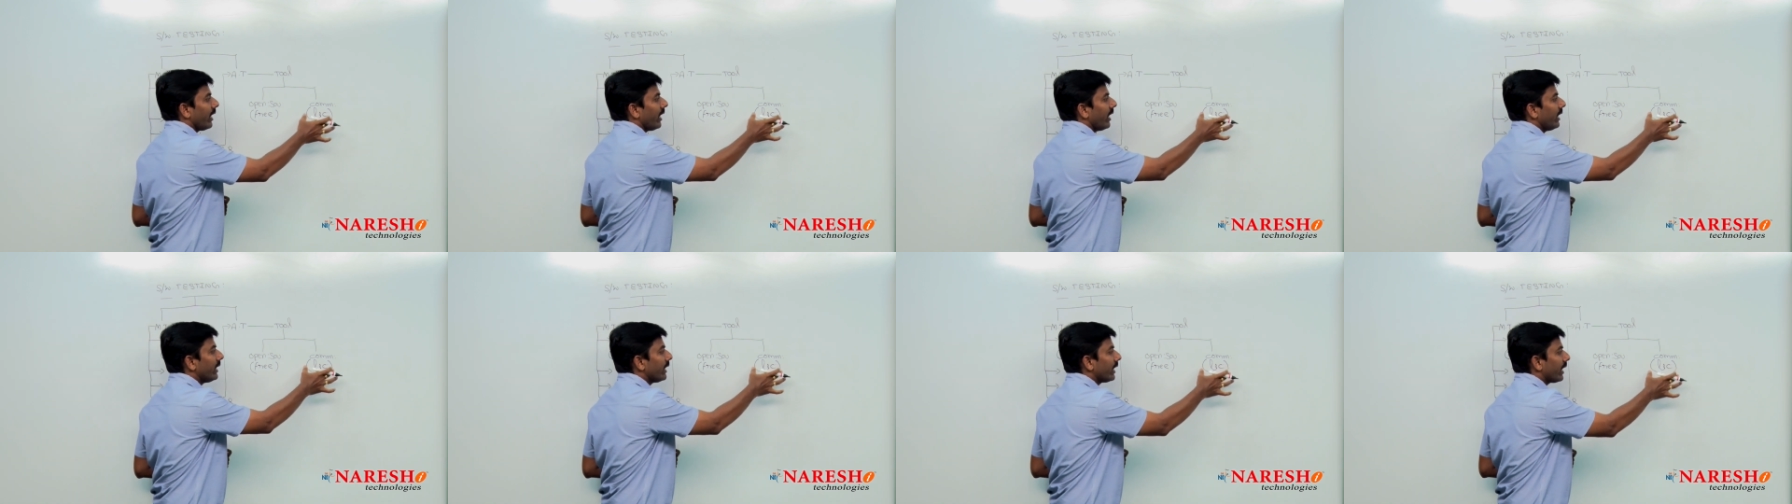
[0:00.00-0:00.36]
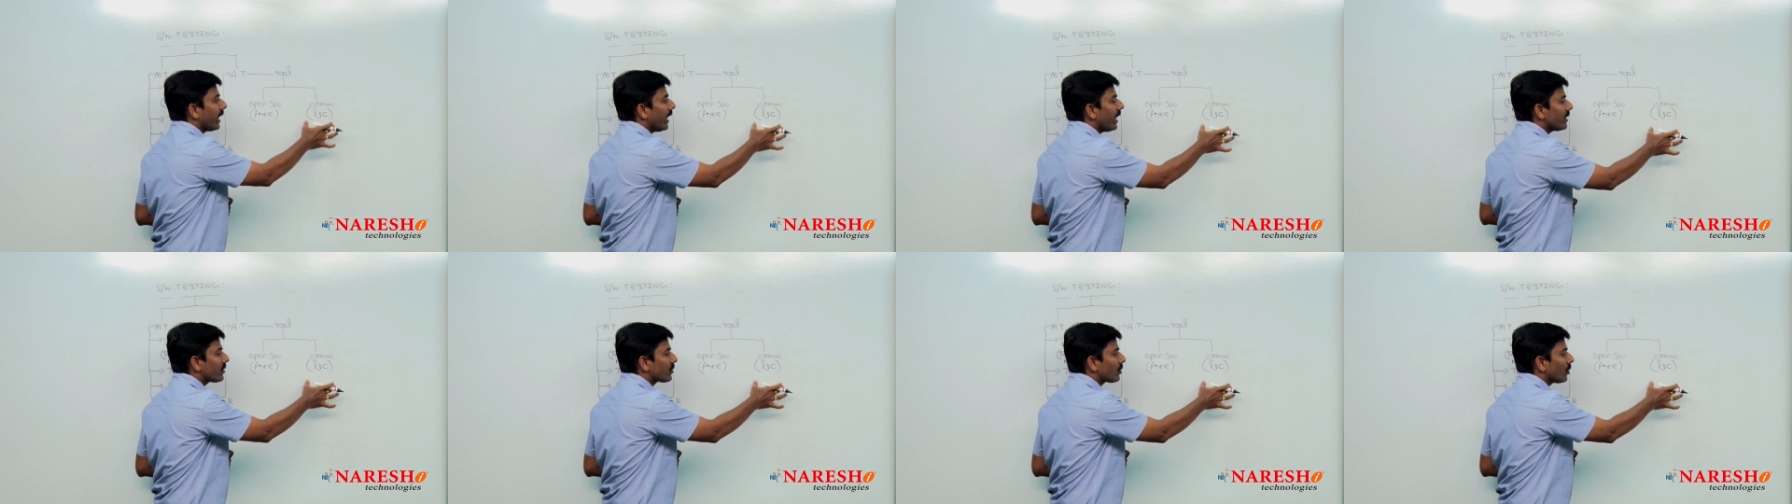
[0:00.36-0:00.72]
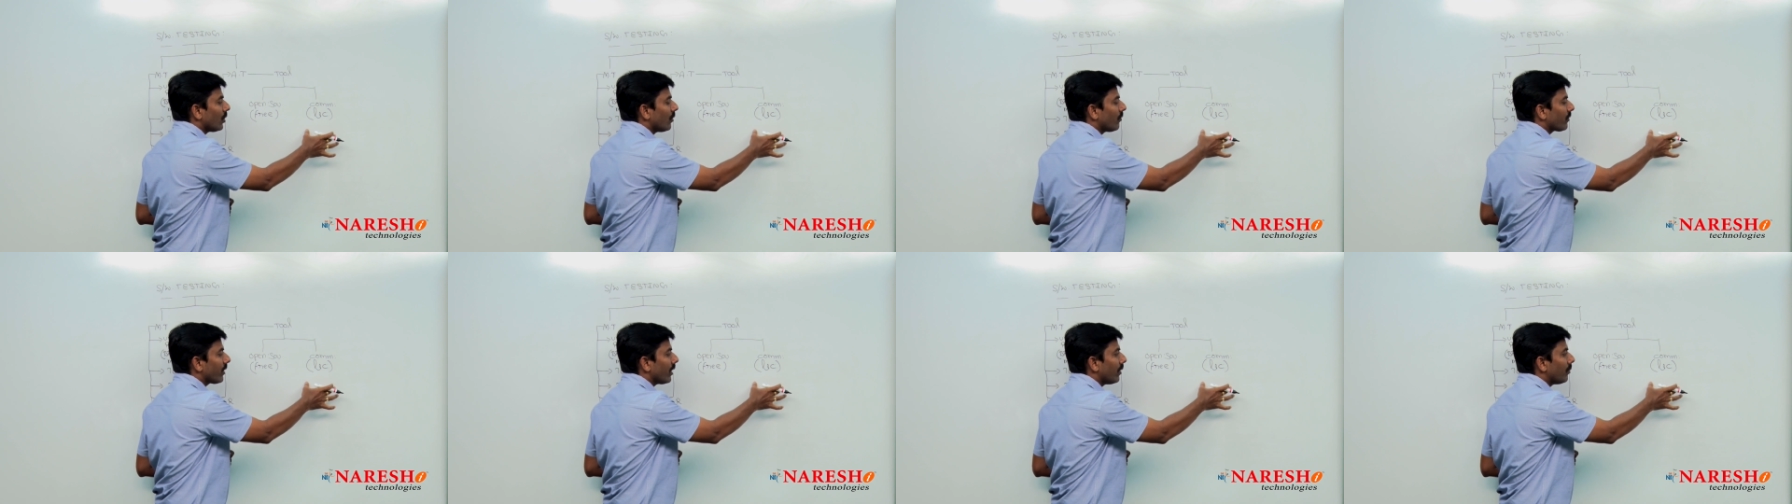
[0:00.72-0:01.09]
in case
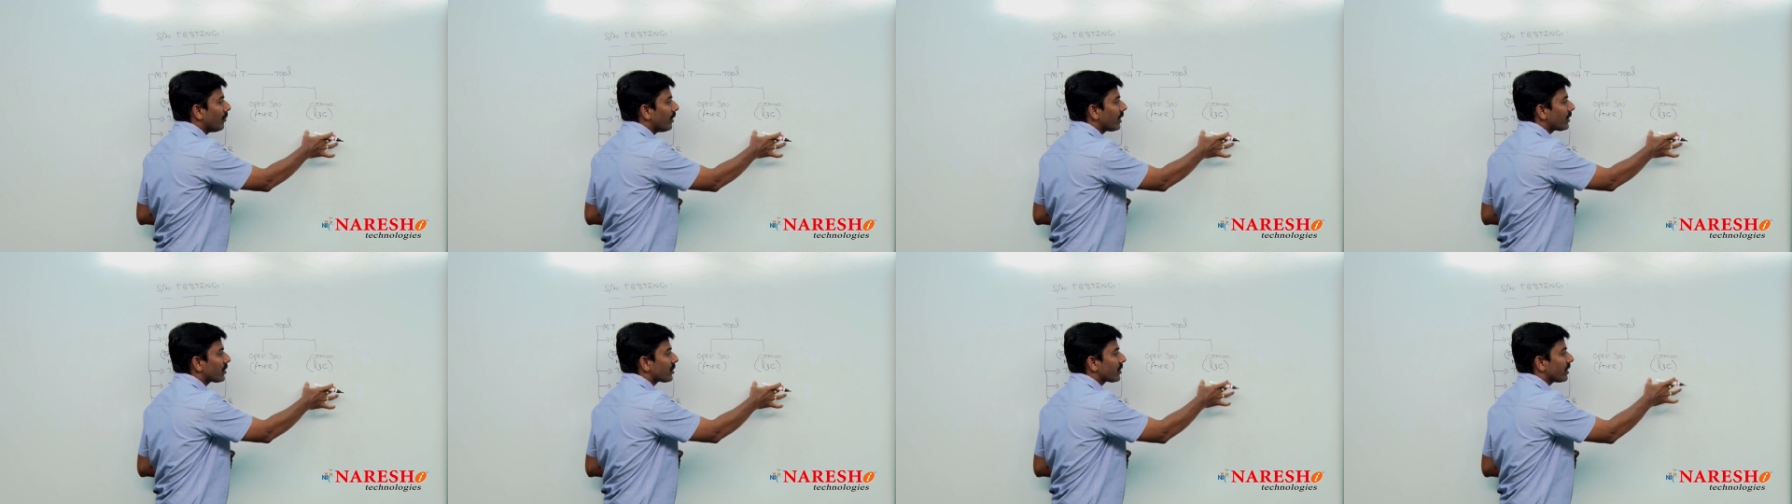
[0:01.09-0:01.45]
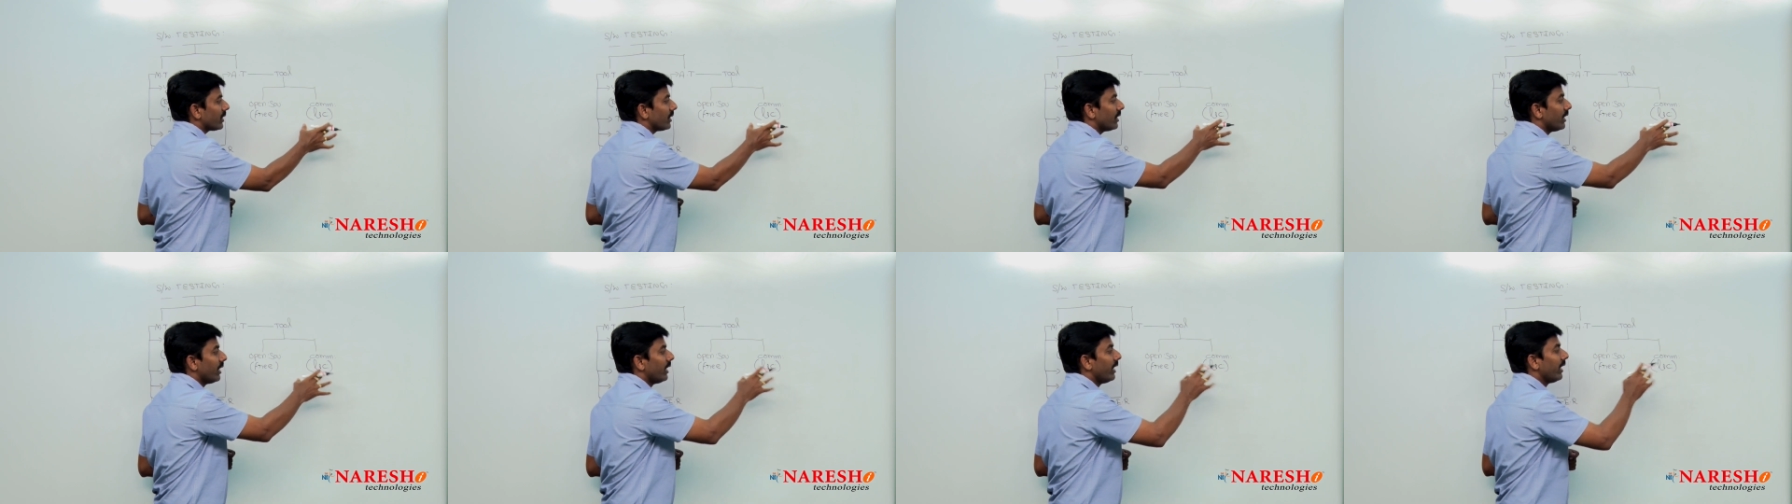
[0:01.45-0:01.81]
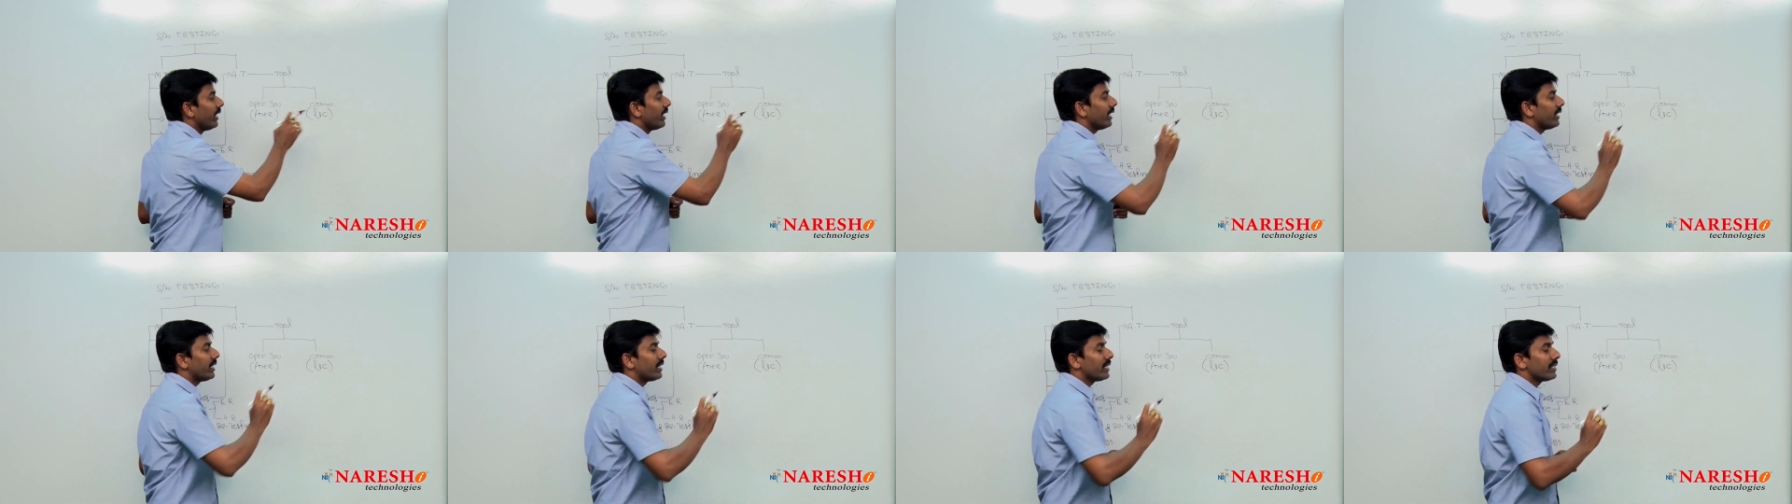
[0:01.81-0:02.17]
of commercial,
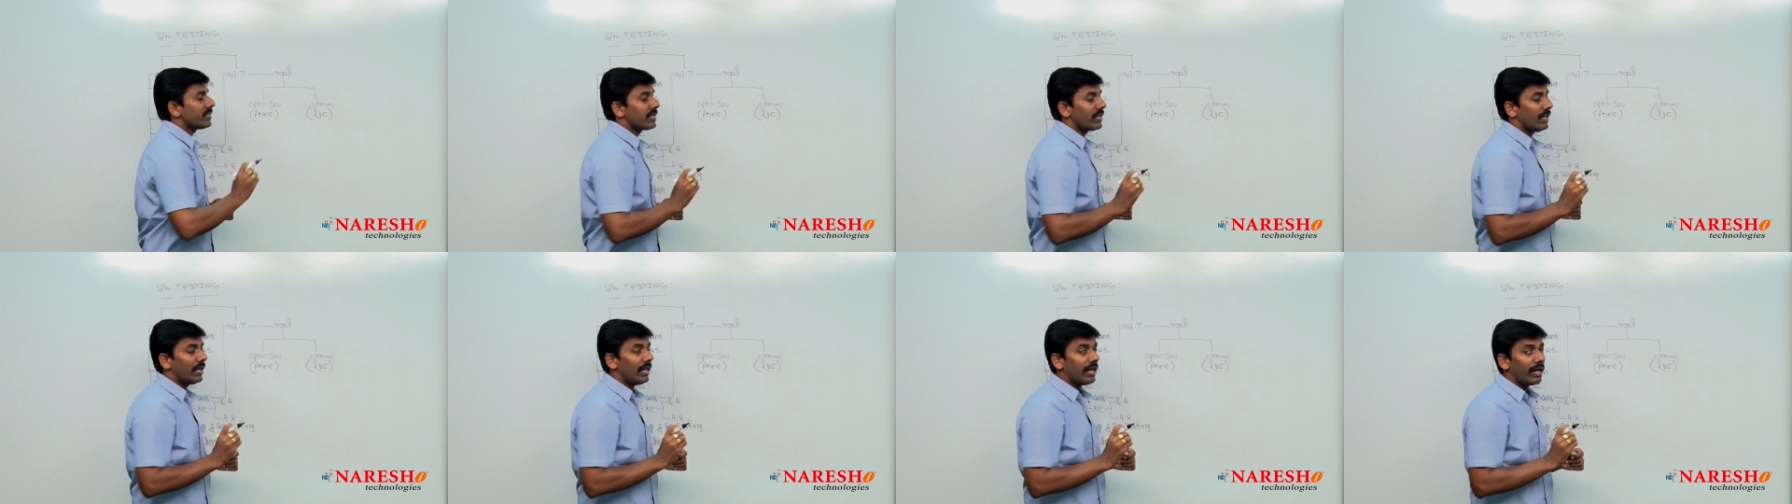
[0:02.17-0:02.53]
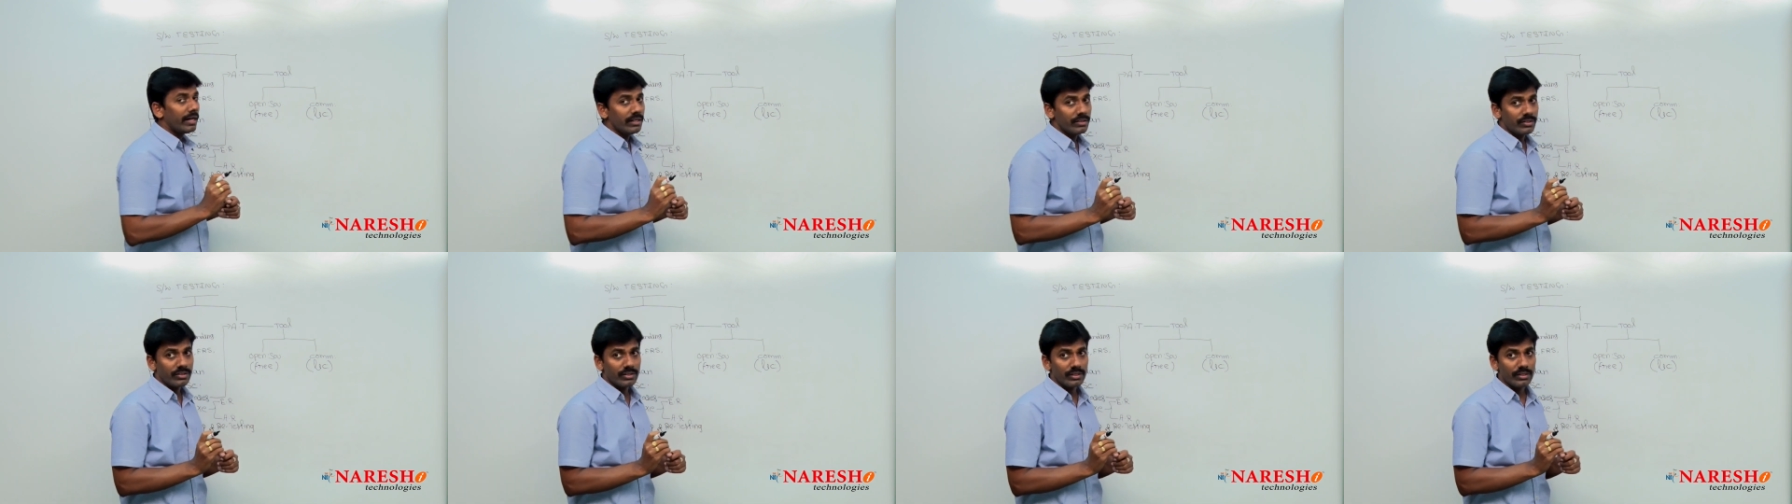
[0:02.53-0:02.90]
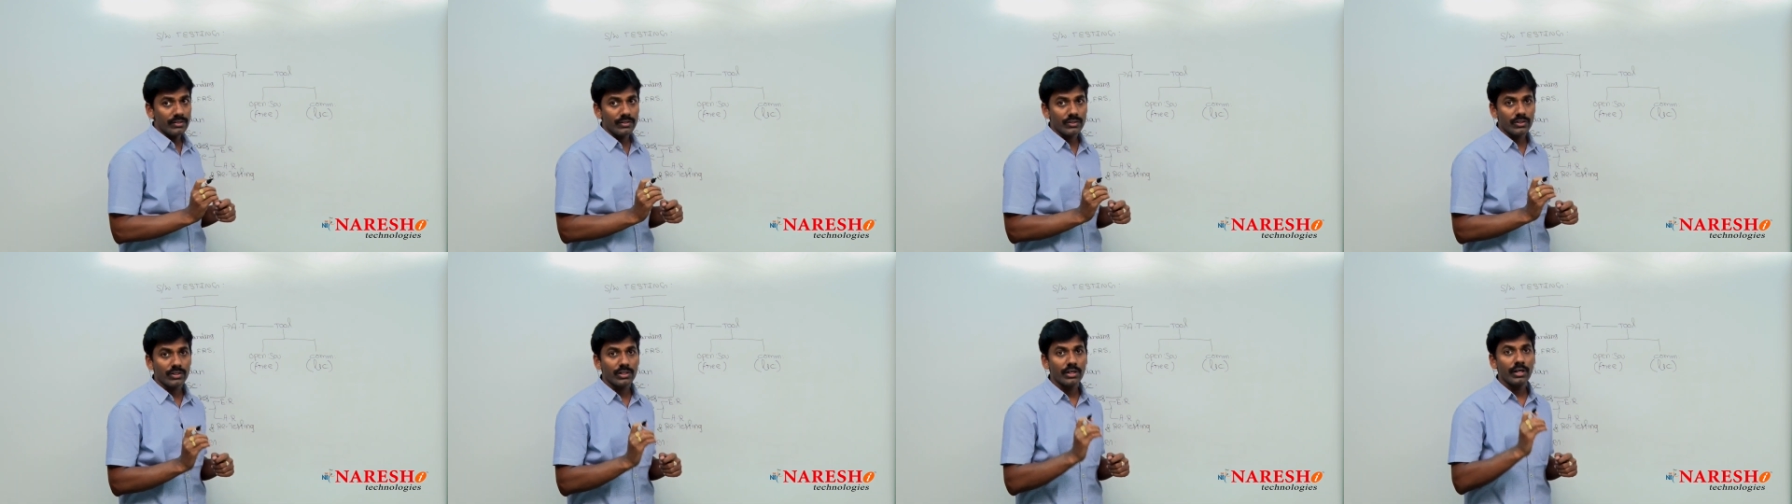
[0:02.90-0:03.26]
it is a
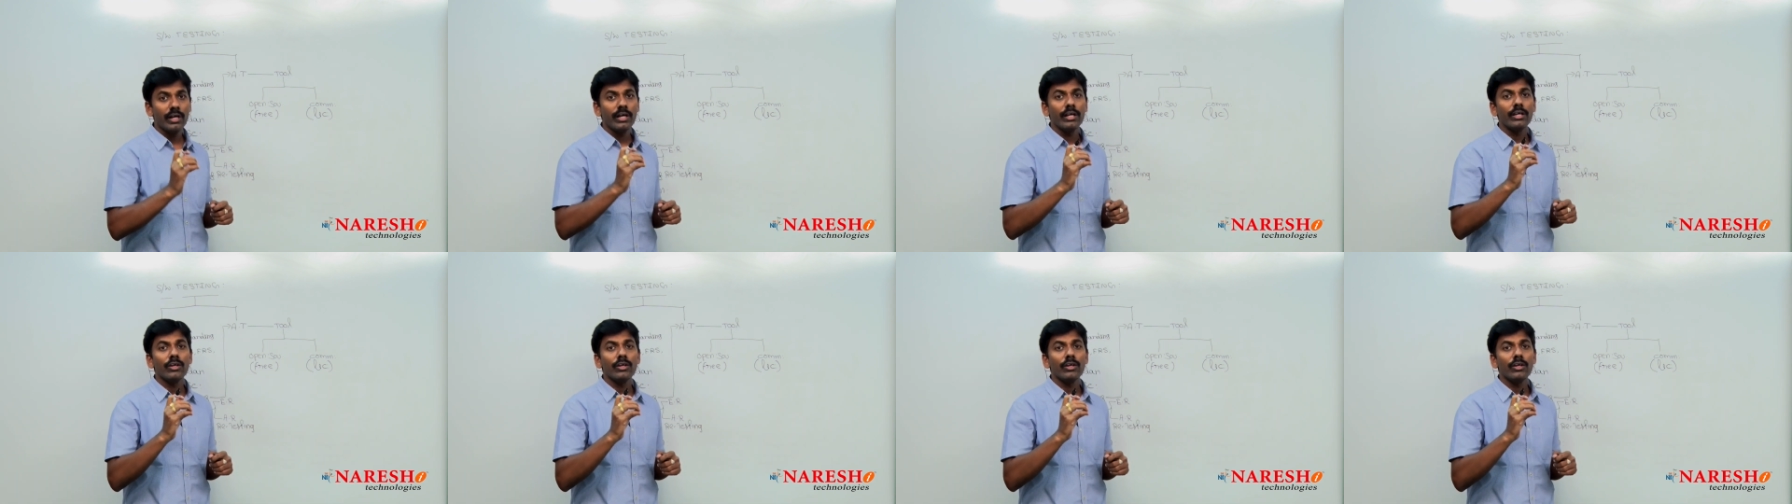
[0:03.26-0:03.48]
licensed.